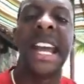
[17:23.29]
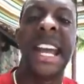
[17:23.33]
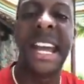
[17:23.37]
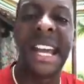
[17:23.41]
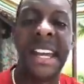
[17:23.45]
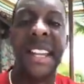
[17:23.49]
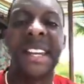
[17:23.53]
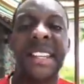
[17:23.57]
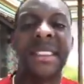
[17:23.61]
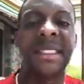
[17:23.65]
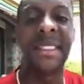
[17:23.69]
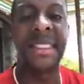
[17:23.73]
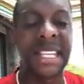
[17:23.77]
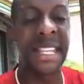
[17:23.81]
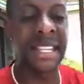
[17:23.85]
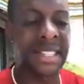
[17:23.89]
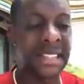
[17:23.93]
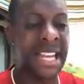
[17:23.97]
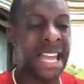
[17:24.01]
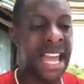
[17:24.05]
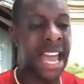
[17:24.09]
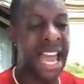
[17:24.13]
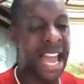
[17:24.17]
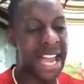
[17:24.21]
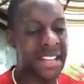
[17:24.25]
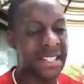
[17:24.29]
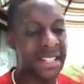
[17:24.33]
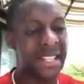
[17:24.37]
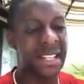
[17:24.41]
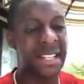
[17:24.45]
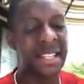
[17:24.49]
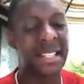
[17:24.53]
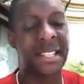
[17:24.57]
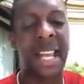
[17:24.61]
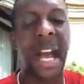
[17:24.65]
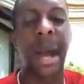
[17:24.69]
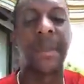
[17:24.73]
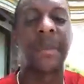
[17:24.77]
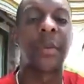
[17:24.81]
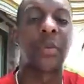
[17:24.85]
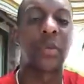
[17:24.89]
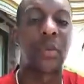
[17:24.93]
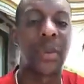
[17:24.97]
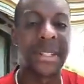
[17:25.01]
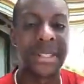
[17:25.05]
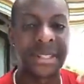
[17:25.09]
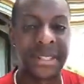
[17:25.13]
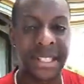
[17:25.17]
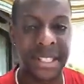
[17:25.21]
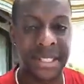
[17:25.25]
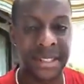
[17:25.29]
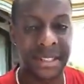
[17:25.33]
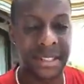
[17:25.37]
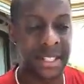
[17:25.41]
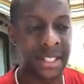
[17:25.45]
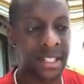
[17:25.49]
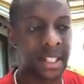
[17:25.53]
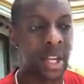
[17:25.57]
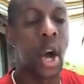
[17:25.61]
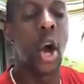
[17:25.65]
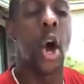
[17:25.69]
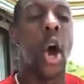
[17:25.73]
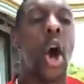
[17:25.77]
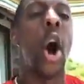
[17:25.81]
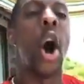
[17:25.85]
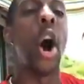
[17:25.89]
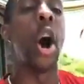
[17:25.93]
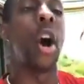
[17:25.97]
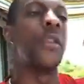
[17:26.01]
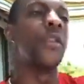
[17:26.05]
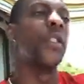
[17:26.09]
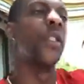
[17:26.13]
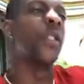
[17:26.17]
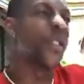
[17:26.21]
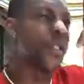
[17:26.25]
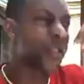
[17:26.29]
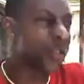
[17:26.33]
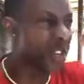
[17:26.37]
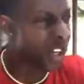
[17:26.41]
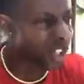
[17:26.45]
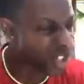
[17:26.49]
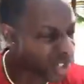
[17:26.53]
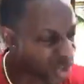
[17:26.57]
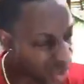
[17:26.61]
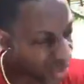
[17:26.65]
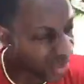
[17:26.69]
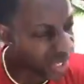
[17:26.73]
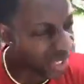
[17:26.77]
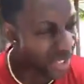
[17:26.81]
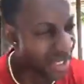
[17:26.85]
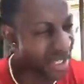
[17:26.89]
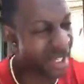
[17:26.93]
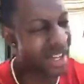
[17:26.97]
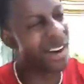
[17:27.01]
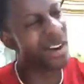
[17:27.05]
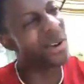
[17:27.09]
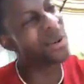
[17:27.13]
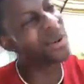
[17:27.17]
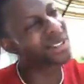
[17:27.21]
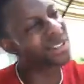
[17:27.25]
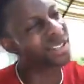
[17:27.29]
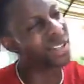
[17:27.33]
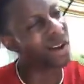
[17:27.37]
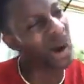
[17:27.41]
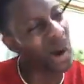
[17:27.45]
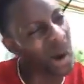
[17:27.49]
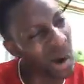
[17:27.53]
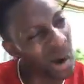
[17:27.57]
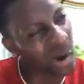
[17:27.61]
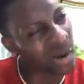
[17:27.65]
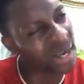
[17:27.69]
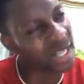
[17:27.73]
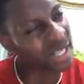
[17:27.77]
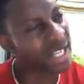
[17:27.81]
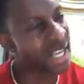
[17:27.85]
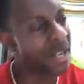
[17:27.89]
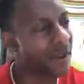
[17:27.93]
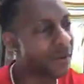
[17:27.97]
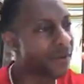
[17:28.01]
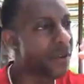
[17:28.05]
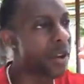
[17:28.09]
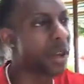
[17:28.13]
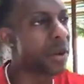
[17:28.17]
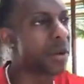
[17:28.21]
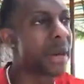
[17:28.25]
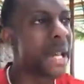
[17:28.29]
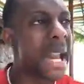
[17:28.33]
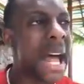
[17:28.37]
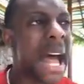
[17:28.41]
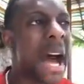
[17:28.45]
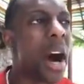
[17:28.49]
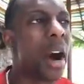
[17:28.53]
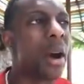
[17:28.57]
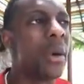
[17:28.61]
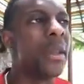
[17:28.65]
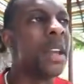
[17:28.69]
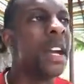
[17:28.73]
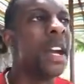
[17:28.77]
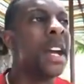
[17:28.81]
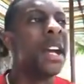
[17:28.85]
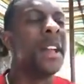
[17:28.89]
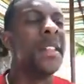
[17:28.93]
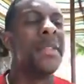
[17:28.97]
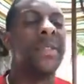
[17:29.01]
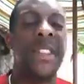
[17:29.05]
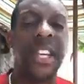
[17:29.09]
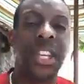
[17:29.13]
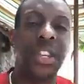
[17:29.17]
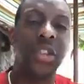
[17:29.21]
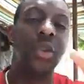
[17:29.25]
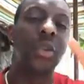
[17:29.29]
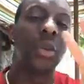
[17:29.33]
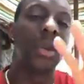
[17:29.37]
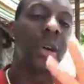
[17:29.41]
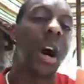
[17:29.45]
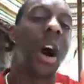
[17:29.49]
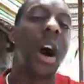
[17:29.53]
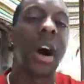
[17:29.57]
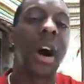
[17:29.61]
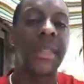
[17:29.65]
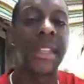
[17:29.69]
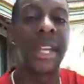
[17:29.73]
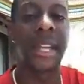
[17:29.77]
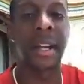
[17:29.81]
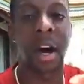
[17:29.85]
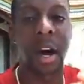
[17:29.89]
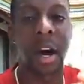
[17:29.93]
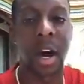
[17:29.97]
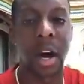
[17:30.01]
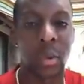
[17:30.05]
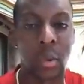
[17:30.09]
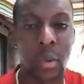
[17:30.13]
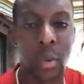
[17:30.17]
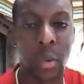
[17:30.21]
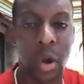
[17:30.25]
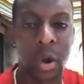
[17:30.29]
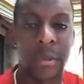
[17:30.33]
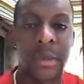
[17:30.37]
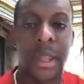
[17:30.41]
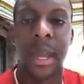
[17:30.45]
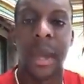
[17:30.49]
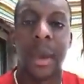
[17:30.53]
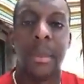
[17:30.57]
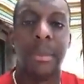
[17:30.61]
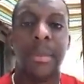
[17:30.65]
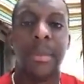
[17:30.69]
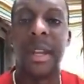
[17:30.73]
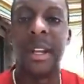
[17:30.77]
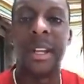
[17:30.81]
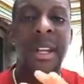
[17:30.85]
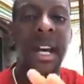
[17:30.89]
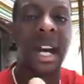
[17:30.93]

Anything that has any type of resistance, or if you're frustrated, oh, it's hard, I can't figure it out, then you call that hard work. But